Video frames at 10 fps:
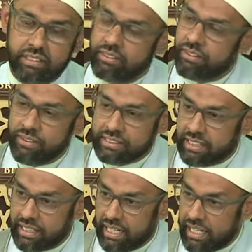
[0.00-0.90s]
No, it's a
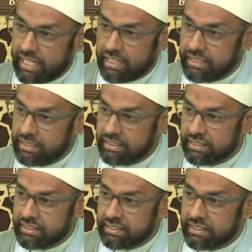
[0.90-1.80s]
lie.
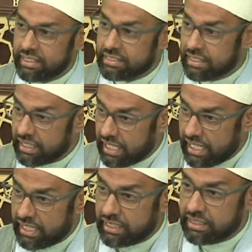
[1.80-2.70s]
It's a
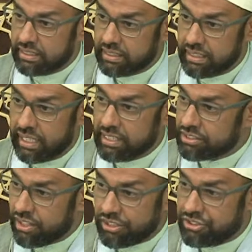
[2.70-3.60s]
lie. Yeah,
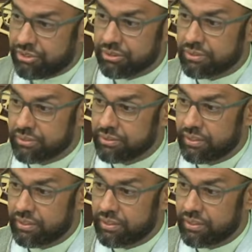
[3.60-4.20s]
it's not true.